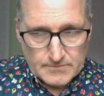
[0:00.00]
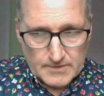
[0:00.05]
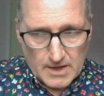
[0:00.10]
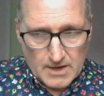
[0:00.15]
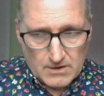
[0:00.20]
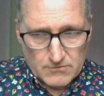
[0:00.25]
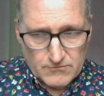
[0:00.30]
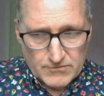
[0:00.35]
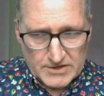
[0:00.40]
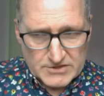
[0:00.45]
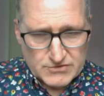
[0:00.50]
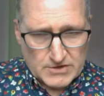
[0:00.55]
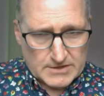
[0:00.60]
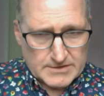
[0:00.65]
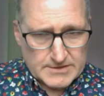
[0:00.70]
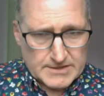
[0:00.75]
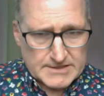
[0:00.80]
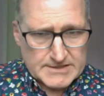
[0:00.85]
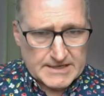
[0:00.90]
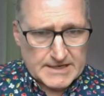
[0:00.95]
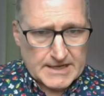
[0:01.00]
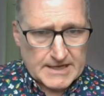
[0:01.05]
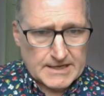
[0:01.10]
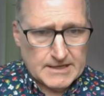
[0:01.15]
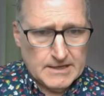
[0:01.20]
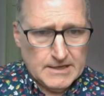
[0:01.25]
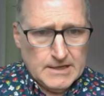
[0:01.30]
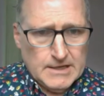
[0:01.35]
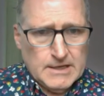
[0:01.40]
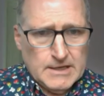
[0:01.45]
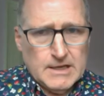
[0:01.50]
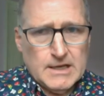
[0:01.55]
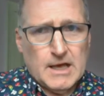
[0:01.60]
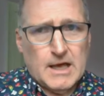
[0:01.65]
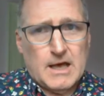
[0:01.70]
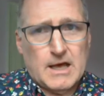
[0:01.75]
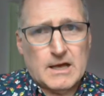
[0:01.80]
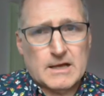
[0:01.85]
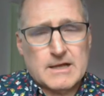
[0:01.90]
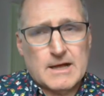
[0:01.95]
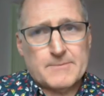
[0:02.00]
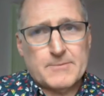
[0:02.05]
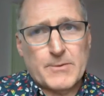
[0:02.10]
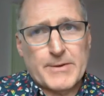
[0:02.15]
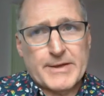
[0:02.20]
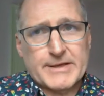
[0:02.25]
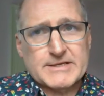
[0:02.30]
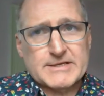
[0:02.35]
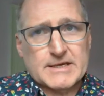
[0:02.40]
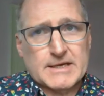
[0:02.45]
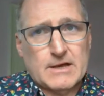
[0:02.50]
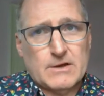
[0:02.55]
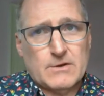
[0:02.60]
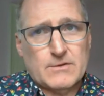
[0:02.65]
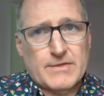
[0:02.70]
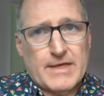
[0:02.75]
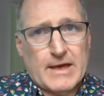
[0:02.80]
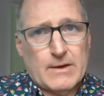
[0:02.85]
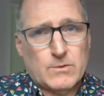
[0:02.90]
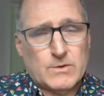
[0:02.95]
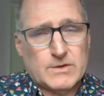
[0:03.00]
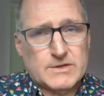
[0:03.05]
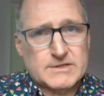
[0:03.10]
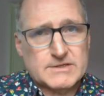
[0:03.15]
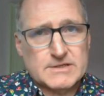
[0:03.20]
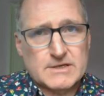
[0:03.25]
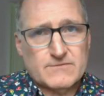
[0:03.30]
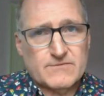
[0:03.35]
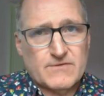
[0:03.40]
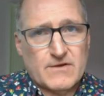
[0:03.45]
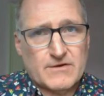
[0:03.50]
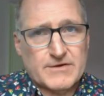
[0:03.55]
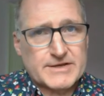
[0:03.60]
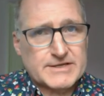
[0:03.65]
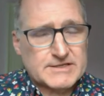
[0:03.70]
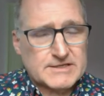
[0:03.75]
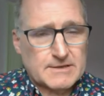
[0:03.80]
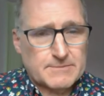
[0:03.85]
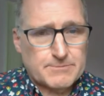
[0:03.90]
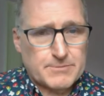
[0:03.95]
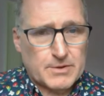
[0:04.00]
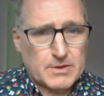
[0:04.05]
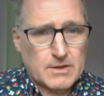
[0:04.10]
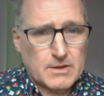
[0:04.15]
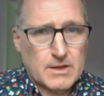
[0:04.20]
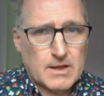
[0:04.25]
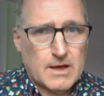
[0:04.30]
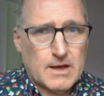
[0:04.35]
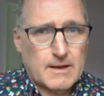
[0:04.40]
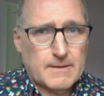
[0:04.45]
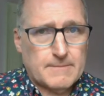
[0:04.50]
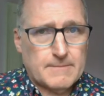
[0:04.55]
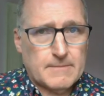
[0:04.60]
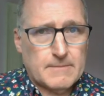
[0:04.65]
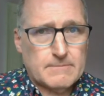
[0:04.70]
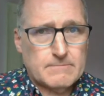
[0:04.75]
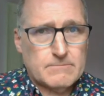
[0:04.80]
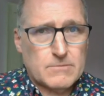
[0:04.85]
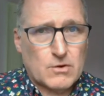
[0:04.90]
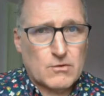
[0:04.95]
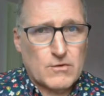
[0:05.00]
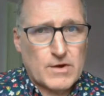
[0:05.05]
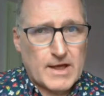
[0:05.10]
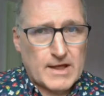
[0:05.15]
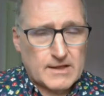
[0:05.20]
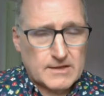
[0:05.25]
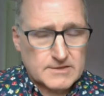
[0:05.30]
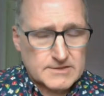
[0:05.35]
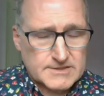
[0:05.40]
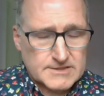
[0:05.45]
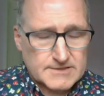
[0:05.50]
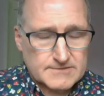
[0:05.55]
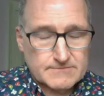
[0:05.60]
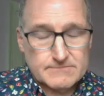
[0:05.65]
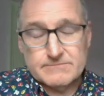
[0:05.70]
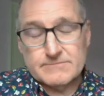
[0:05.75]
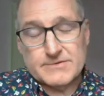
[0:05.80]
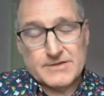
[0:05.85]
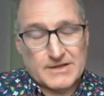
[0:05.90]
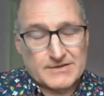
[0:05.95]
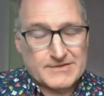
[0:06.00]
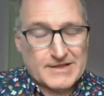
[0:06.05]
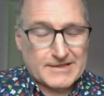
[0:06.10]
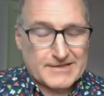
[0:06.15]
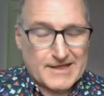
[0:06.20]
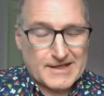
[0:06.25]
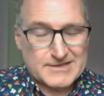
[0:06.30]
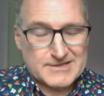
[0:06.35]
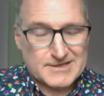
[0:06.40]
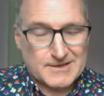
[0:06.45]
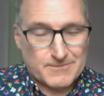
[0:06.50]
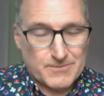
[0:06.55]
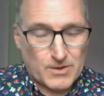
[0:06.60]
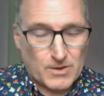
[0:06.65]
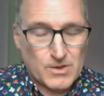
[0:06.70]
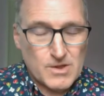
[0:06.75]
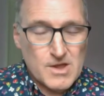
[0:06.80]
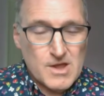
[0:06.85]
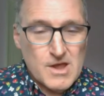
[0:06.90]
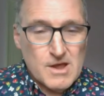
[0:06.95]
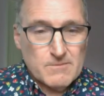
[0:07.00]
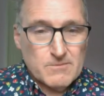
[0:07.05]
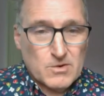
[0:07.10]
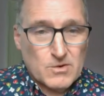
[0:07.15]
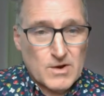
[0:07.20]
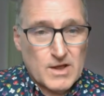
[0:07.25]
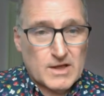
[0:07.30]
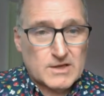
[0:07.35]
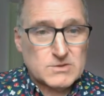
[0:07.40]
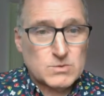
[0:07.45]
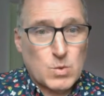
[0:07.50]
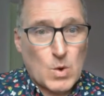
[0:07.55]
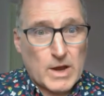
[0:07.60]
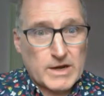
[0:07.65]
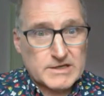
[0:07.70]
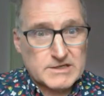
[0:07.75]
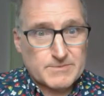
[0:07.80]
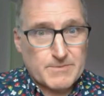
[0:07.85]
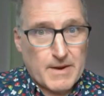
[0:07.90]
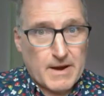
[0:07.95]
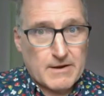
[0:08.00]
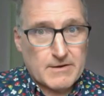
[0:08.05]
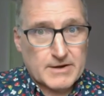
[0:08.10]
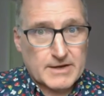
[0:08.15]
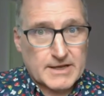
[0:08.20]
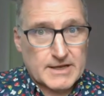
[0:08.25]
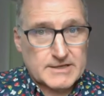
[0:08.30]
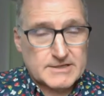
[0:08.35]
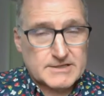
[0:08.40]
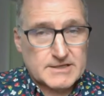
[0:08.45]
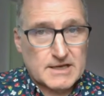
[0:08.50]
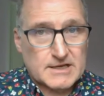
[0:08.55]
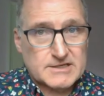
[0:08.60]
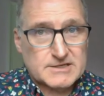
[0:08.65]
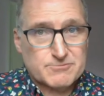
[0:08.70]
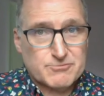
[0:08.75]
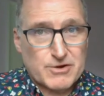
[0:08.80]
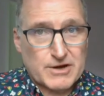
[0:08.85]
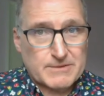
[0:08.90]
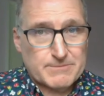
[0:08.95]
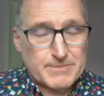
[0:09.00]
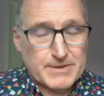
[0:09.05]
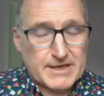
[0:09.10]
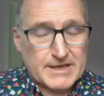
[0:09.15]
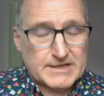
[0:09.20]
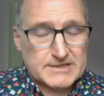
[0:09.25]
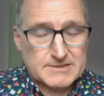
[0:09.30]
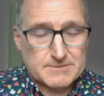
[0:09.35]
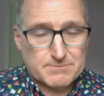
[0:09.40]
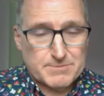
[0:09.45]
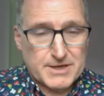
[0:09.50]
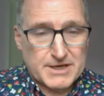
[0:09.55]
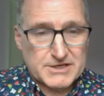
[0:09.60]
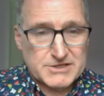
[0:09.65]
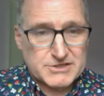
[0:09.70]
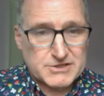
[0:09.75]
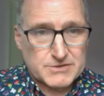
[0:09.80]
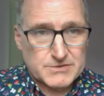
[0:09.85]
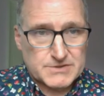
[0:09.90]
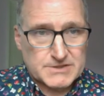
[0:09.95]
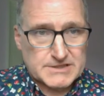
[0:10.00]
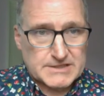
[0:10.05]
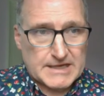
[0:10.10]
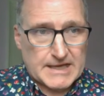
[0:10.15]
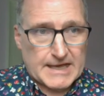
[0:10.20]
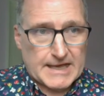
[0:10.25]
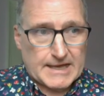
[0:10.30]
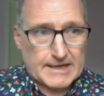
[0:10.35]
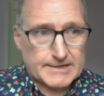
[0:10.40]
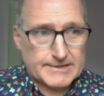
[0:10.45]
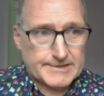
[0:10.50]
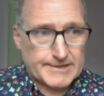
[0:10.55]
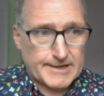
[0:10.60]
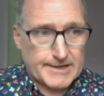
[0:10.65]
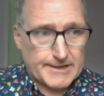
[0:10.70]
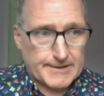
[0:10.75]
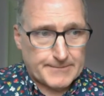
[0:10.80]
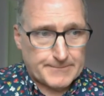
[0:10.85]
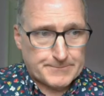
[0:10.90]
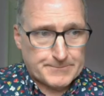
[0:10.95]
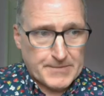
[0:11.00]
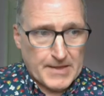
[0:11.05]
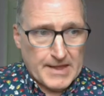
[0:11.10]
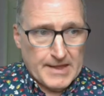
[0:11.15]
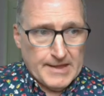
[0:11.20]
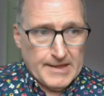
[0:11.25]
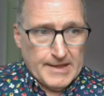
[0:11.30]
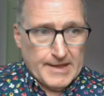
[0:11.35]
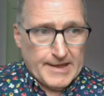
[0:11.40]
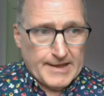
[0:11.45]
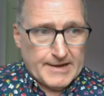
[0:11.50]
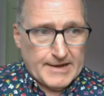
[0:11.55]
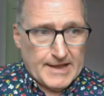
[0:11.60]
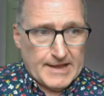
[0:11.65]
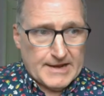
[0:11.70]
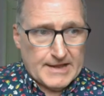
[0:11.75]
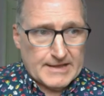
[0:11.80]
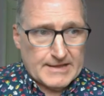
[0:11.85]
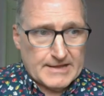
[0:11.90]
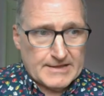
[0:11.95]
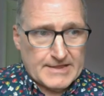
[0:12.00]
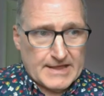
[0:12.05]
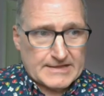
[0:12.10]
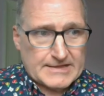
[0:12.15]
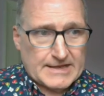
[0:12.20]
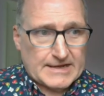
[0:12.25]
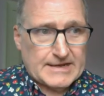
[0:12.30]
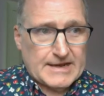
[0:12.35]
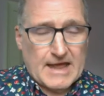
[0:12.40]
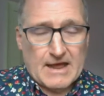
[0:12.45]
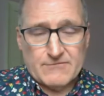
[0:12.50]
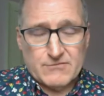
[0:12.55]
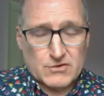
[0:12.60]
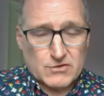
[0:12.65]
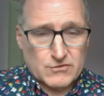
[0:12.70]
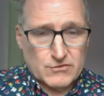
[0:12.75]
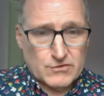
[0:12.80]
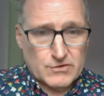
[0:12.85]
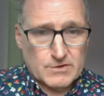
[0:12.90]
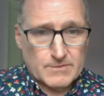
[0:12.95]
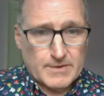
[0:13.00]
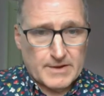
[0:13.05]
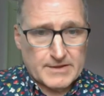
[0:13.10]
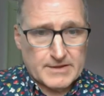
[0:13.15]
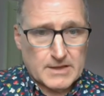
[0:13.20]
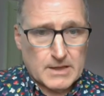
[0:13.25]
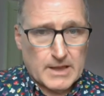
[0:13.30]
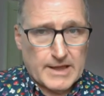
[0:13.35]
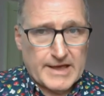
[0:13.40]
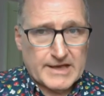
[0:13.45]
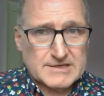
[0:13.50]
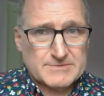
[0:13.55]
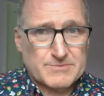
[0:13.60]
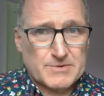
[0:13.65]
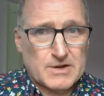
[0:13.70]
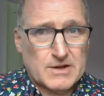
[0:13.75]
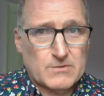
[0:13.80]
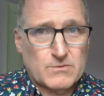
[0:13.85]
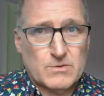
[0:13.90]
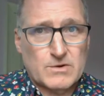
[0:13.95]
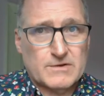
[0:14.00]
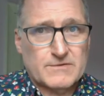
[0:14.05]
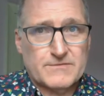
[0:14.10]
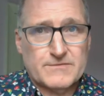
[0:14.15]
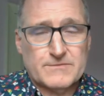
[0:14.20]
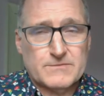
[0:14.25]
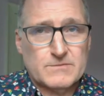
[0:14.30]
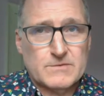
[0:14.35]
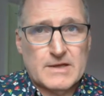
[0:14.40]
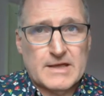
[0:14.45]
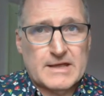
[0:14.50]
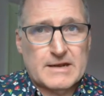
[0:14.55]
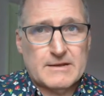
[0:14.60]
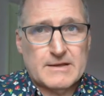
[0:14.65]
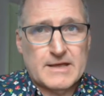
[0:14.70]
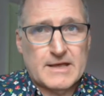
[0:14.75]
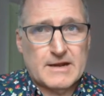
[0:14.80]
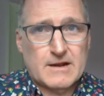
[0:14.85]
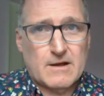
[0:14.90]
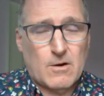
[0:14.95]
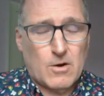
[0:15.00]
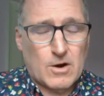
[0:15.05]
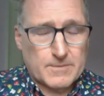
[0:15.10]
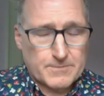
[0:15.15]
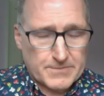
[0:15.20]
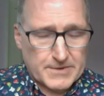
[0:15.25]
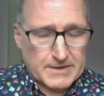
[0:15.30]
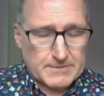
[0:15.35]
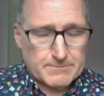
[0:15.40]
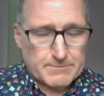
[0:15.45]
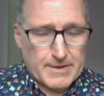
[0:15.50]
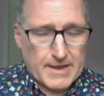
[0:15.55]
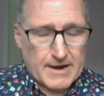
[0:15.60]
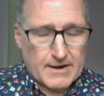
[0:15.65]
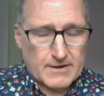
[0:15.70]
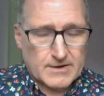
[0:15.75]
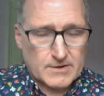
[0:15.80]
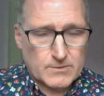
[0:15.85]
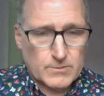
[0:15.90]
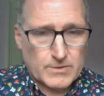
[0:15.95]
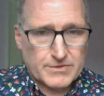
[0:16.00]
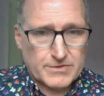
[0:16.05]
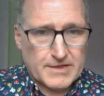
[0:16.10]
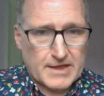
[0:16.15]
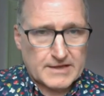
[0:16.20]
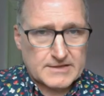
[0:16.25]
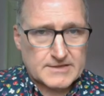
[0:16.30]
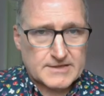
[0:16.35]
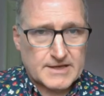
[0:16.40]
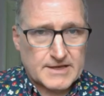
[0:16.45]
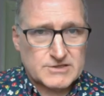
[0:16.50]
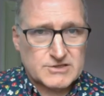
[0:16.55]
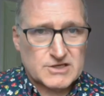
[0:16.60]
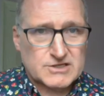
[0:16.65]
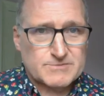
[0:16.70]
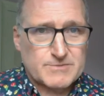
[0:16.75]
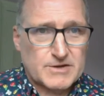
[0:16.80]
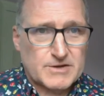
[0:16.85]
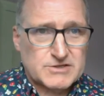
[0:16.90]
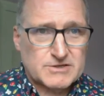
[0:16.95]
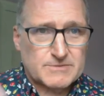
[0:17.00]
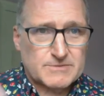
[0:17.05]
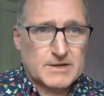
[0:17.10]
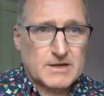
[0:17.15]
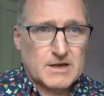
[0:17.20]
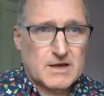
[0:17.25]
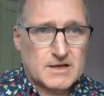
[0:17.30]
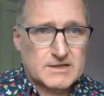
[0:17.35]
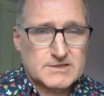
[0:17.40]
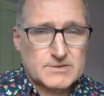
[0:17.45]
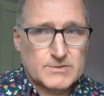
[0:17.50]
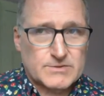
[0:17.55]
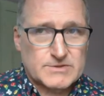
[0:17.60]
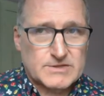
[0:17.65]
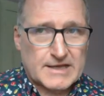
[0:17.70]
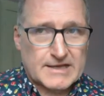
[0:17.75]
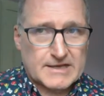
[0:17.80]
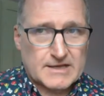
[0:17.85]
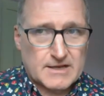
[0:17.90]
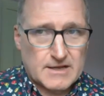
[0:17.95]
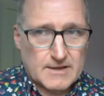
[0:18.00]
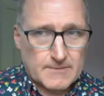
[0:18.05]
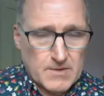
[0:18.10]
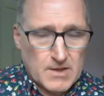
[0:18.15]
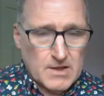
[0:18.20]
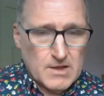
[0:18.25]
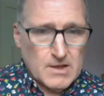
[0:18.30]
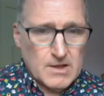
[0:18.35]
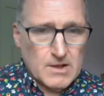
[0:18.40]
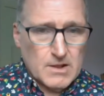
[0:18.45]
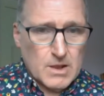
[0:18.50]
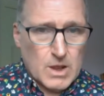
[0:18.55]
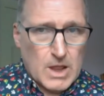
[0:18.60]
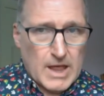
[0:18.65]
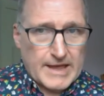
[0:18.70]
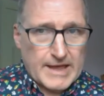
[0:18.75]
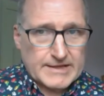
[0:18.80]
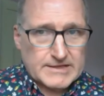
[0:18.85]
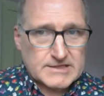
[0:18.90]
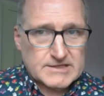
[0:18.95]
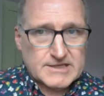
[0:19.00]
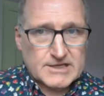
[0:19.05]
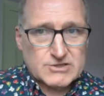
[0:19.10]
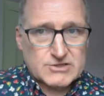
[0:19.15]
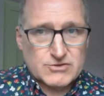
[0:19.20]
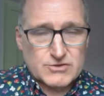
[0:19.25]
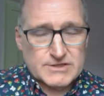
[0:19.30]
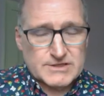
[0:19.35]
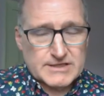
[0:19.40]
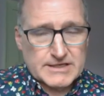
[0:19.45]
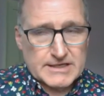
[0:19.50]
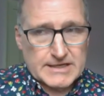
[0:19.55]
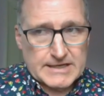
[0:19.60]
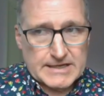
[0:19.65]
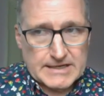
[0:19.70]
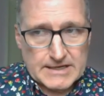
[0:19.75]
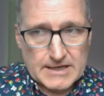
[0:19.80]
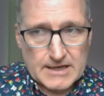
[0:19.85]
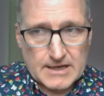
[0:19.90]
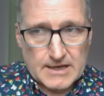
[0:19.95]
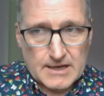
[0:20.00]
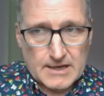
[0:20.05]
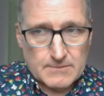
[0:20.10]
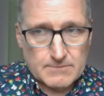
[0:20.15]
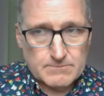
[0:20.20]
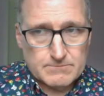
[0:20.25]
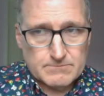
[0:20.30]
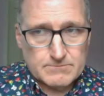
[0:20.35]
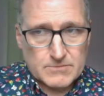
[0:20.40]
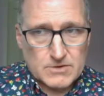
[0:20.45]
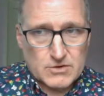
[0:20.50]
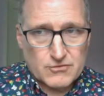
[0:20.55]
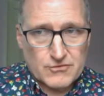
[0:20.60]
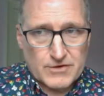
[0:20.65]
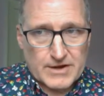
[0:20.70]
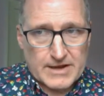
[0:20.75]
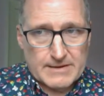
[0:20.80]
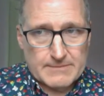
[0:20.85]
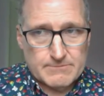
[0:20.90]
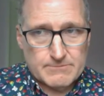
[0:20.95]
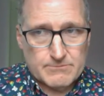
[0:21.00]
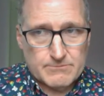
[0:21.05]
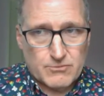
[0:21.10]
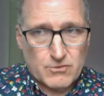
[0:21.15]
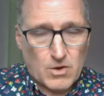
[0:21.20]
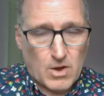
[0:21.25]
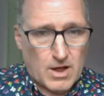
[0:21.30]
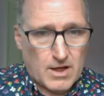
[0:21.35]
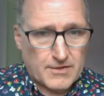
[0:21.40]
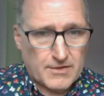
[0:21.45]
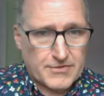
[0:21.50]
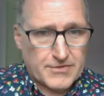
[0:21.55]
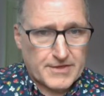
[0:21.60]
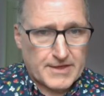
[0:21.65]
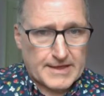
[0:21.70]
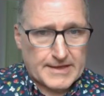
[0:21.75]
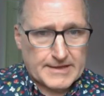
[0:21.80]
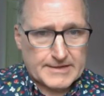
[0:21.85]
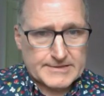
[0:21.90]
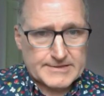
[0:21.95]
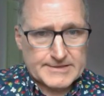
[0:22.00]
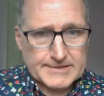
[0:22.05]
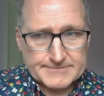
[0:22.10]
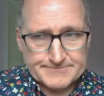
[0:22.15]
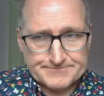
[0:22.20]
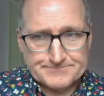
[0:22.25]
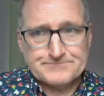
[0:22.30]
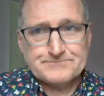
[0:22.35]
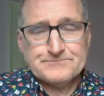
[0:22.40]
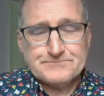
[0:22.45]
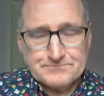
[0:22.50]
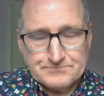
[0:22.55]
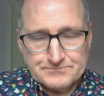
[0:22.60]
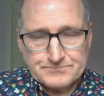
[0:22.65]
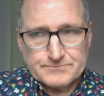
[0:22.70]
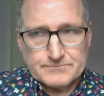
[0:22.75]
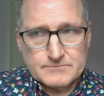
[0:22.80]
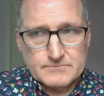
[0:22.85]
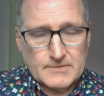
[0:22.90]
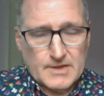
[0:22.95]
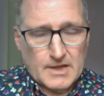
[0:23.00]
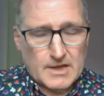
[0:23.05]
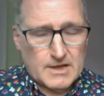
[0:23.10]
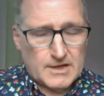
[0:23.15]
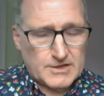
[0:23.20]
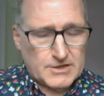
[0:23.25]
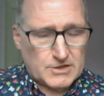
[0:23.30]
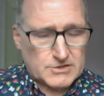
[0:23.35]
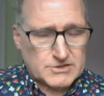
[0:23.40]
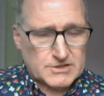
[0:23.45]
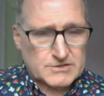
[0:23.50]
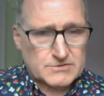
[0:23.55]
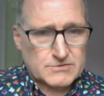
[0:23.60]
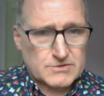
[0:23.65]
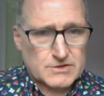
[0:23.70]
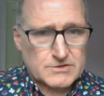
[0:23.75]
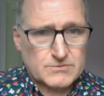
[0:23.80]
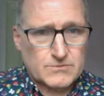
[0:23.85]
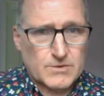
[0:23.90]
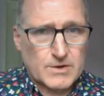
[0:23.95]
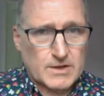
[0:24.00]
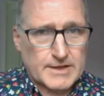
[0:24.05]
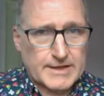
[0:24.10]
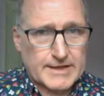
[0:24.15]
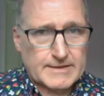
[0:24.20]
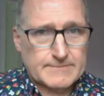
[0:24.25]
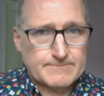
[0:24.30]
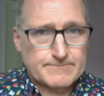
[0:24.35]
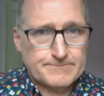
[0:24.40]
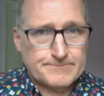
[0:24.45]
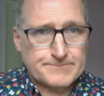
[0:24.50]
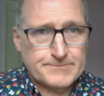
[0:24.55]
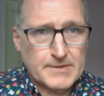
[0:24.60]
restaurant in the city a couple of weeks ago that was very simple. Morels, no, not that simple. Morels, white asparagus, spring peas, and pea shoots. And they didn't have a Gruner by the glass, but I would have in a heartbeat paired it with that dish, especially because it was like in a light citrusy cream broth, and you know, just really,